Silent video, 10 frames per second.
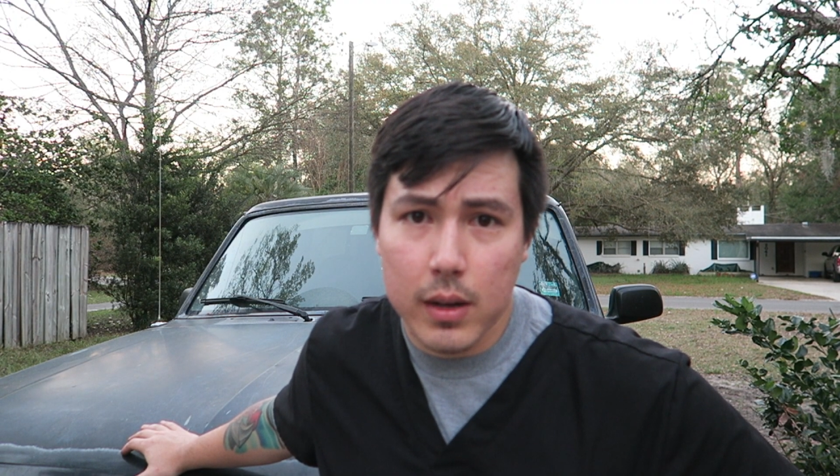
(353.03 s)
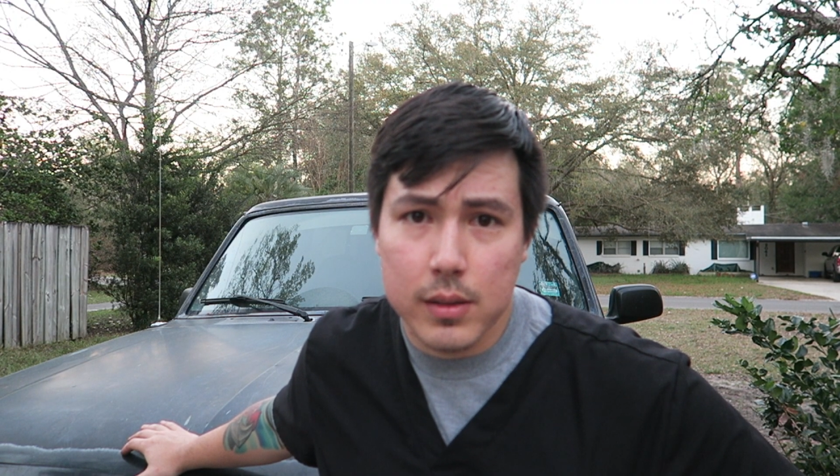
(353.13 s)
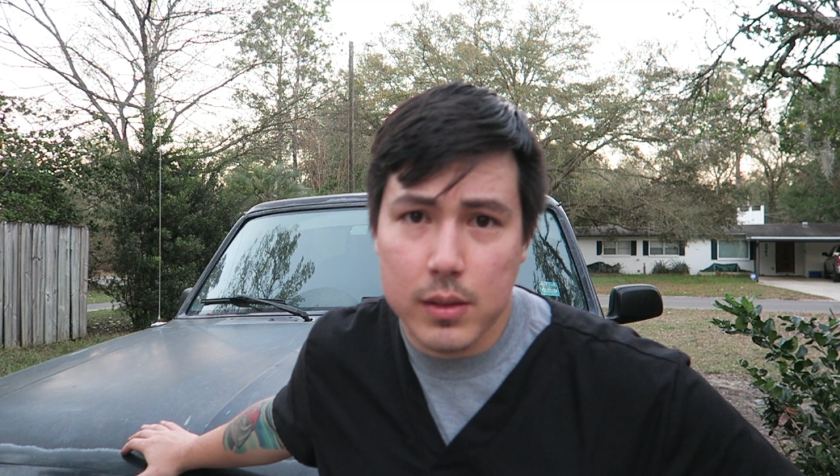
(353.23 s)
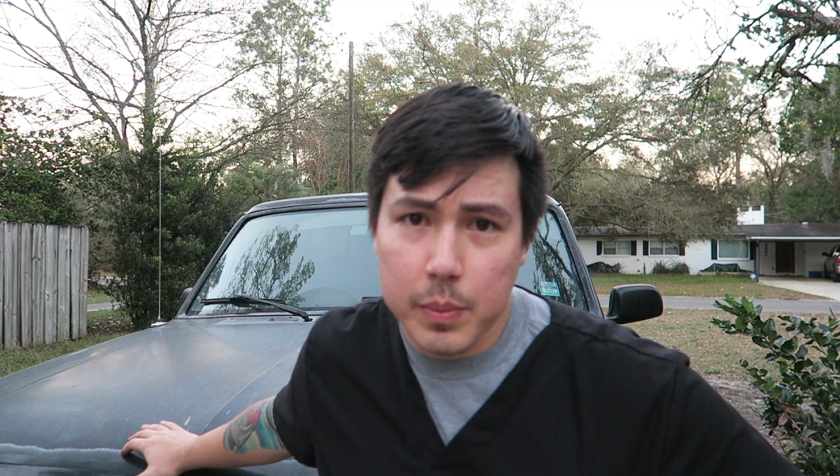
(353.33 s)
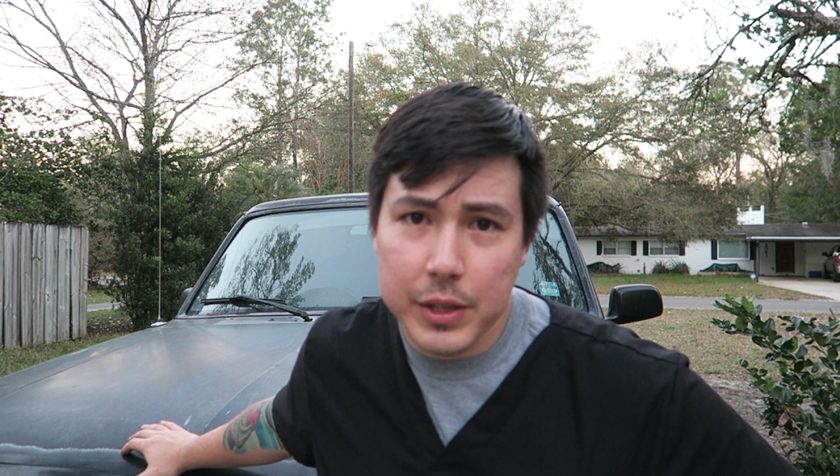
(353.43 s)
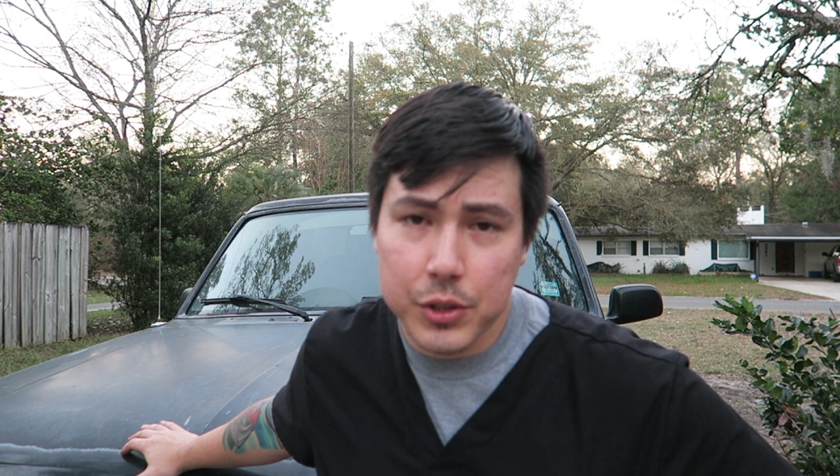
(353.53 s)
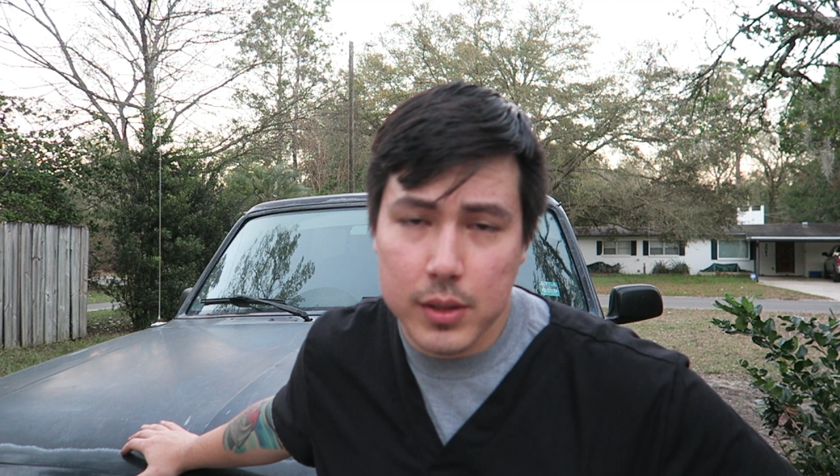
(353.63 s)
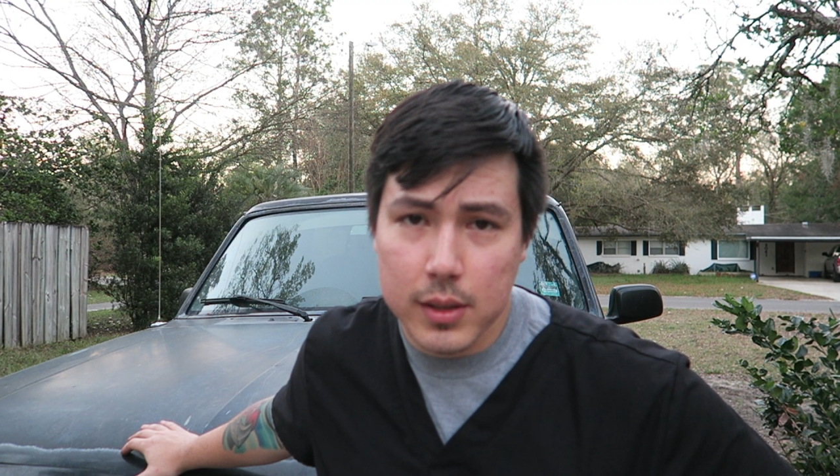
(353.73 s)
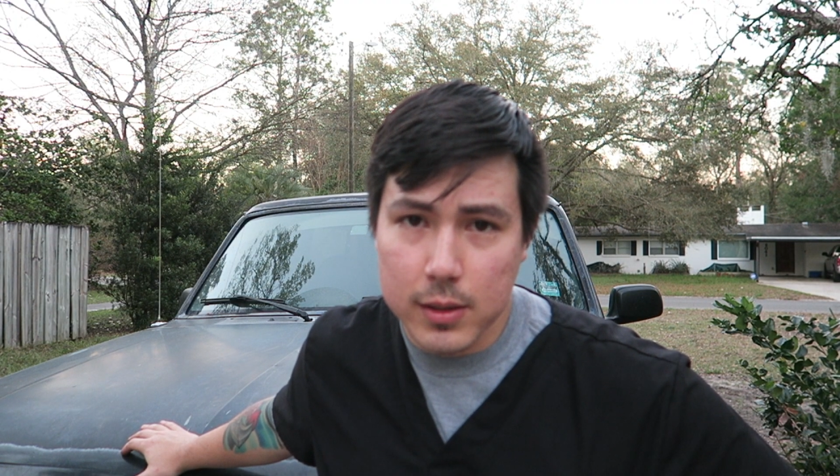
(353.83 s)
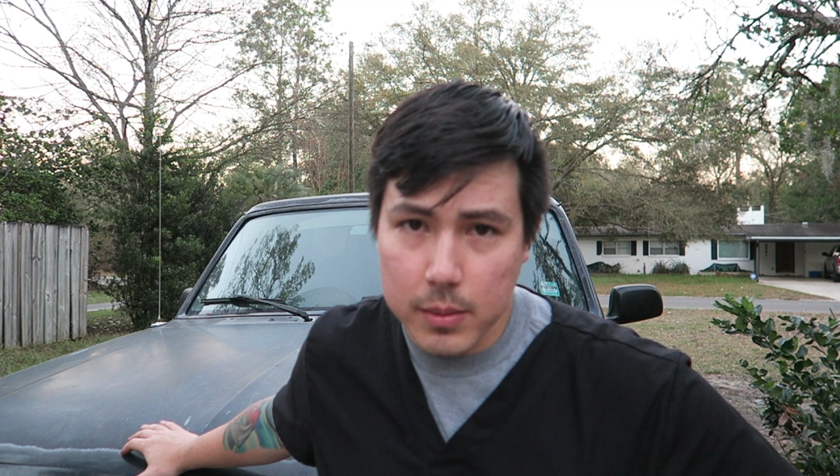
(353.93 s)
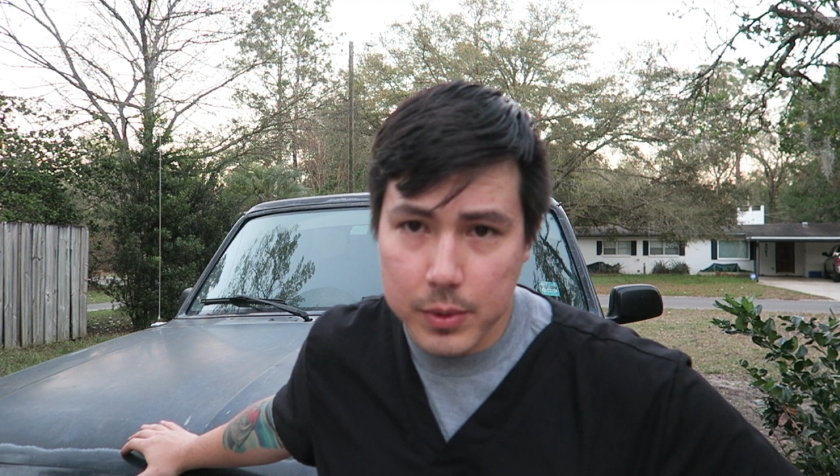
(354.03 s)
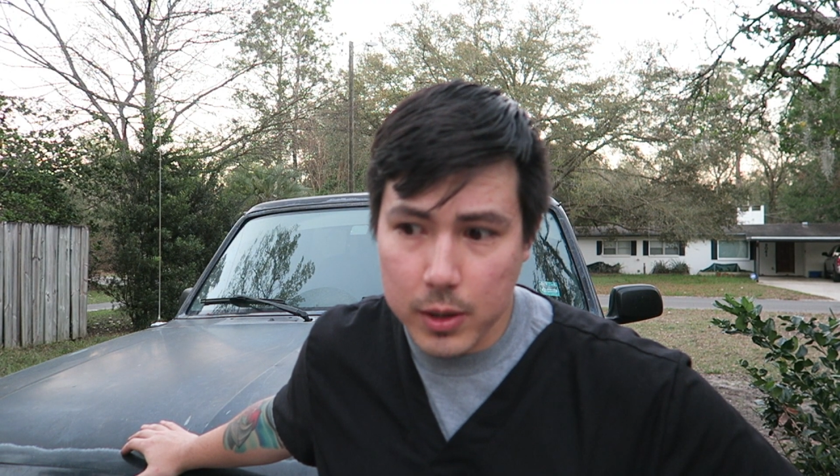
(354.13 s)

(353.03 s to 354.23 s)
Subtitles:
suspension system.